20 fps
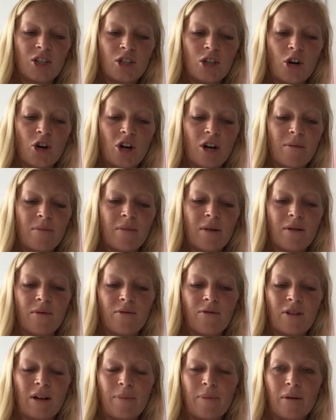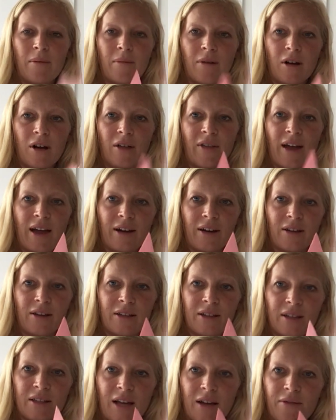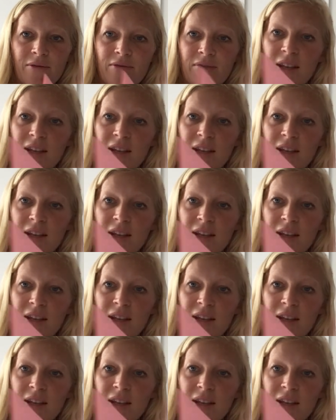turn them and flip them and all that good stuff.